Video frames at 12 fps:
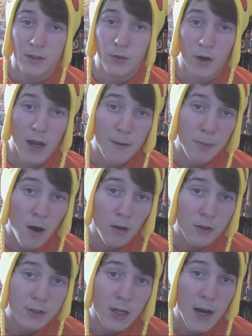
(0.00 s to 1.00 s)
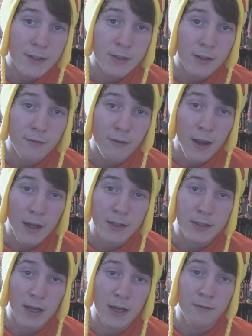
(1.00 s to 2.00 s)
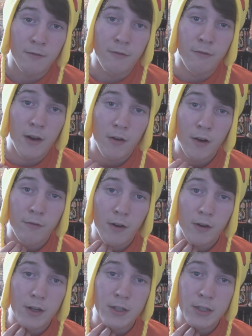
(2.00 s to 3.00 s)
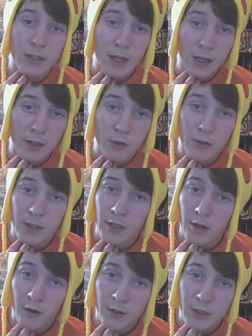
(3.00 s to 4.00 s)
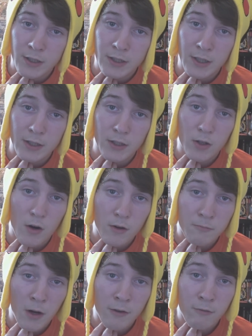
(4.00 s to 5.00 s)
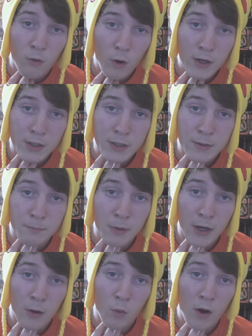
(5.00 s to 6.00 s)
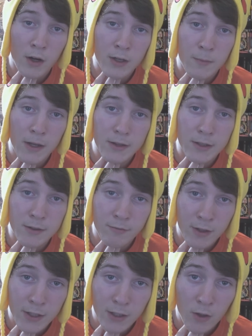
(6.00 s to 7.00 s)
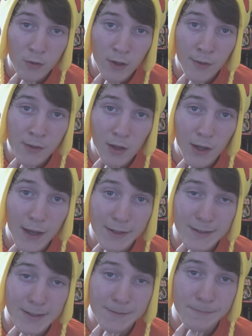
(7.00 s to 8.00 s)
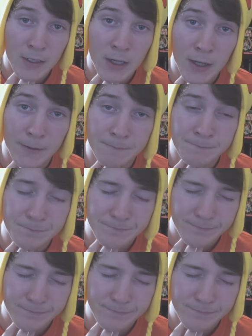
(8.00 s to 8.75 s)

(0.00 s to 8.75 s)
So I apologize in advance. I am very, very sick. You can hear just in the tone of my voice, but I wanted to make this video nonetheless. So